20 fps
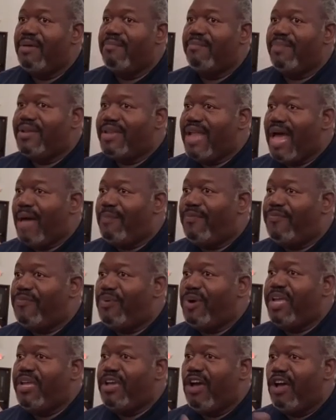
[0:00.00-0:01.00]
But not
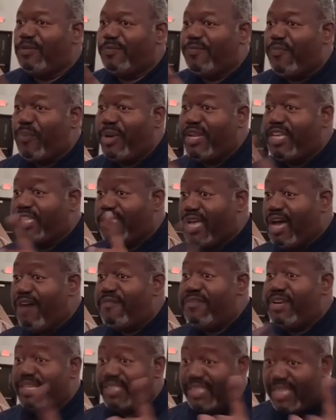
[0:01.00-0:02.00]
before he goes before these
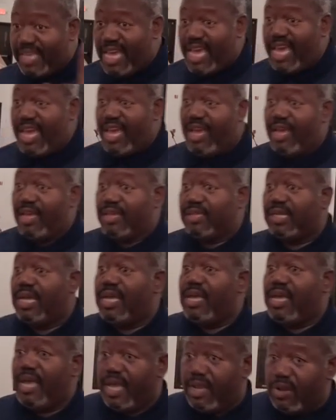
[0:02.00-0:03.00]
governors and kings
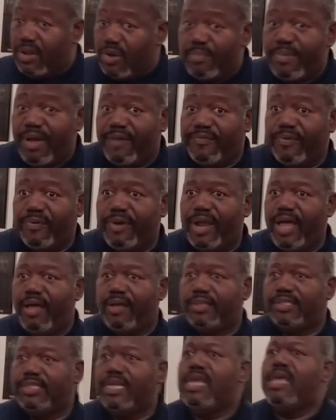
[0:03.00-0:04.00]
and whomever
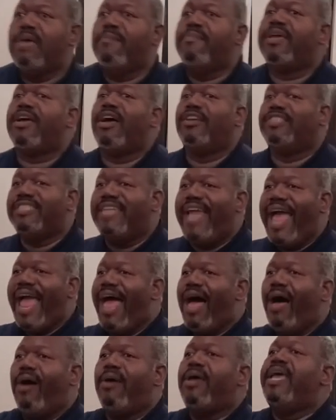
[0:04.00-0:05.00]
else. Because
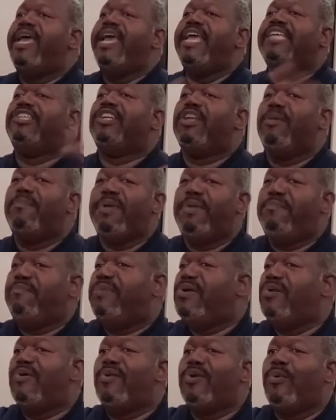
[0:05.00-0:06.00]
now he's going to be
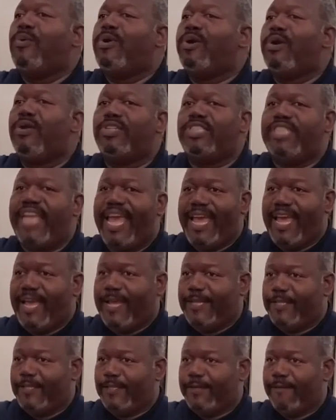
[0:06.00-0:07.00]
put on the world
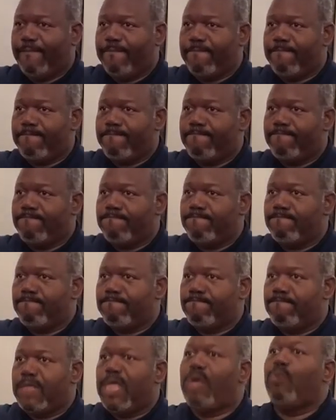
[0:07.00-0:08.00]
stage,
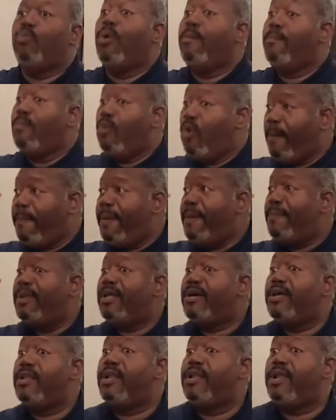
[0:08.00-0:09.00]
where more people
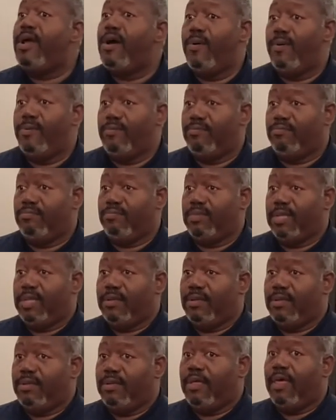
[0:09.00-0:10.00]
are going to know
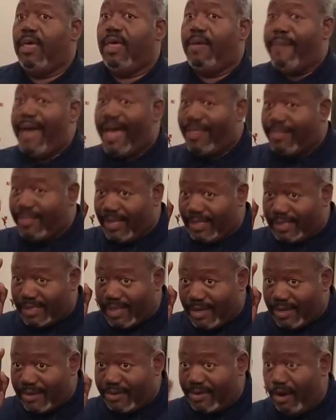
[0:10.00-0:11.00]
about this
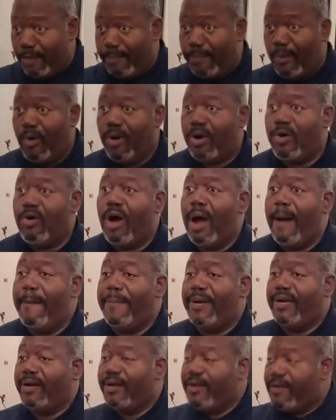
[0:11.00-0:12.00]
dirt poor
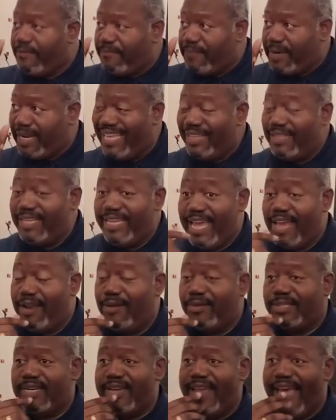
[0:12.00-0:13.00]
carpenter from the
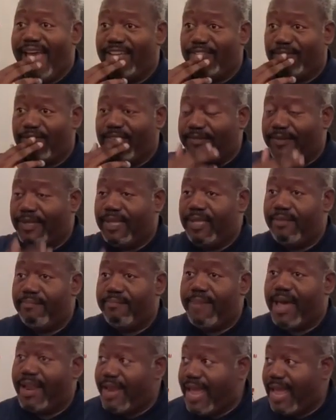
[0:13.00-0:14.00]
ghettos of Nazareth
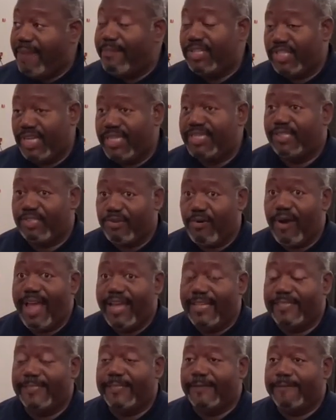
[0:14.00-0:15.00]
by the name of Jesus
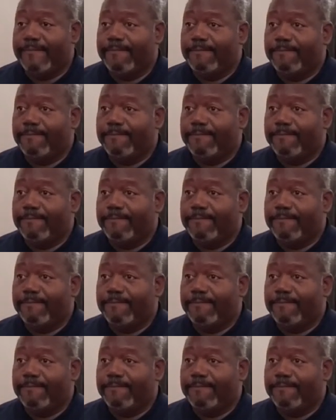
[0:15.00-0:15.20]
Christ.